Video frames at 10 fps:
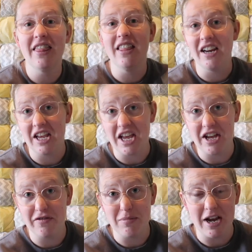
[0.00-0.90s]
Then I
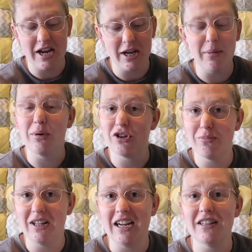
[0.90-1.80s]
have my birth
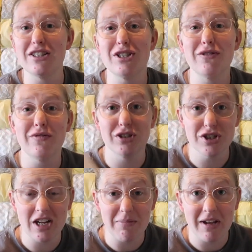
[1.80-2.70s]
plan. This is the
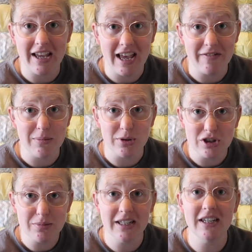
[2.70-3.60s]
first time I have a
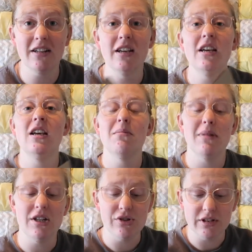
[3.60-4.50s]
birth plan.
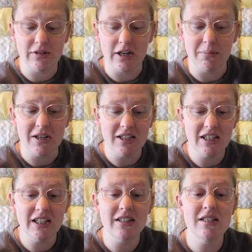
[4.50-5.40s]
My doula recommended
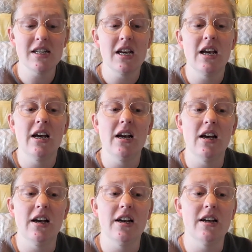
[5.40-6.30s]
it.
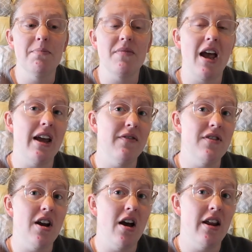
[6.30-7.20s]
I have
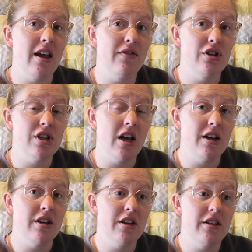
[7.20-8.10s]
not ever
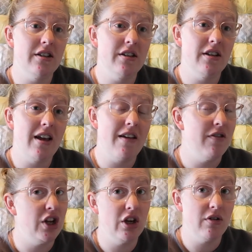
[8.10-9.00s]
done a
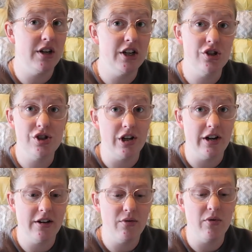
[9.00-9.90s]
video on here
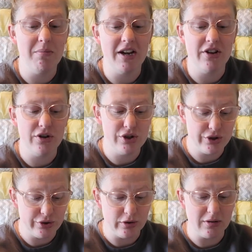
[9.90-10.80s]
sharing what my other
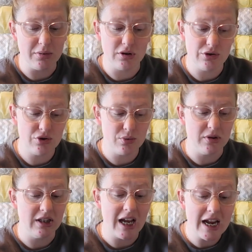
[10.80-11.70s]
two births
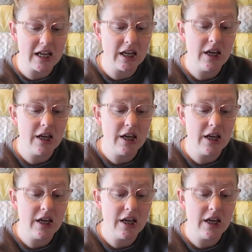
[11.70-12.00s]
were like.